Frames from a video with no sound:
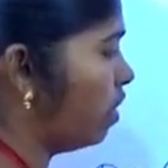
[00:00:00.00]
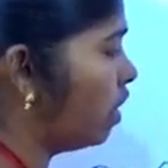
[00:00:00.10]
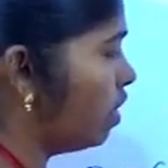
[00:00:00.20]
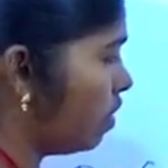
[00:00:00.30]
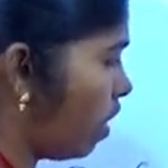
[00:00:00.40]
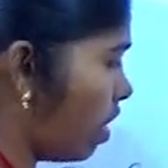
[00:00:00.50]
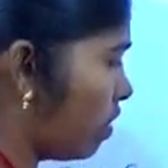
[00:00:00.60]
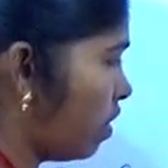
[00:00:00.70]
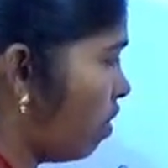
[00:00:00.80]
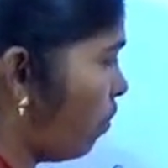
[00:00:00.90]
that is
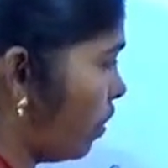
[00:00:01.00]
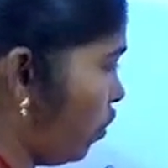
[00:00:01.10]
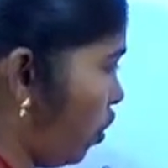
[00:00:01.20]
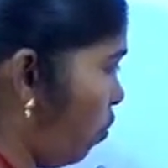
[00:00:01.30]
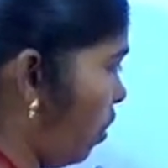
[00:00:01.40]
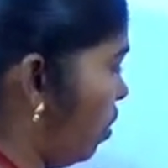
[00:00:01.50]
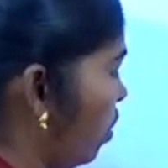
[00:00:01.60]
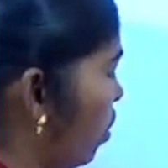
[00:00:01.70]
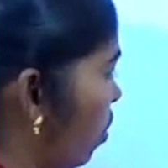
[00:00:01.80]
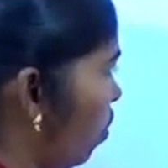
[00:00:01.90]
last in first out.
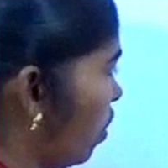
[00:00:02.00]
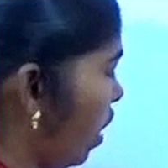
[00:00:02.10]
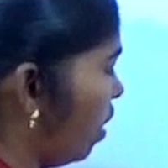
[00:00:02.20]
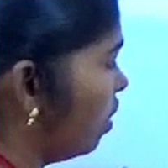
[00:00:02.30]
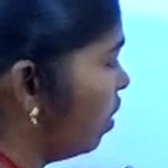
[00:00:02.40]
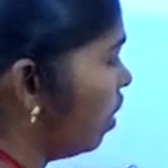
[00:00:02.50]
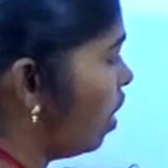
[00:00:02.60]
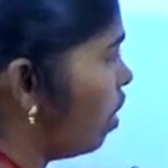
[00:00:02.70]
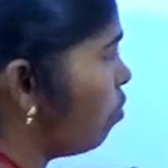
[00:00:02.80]
Okay, A,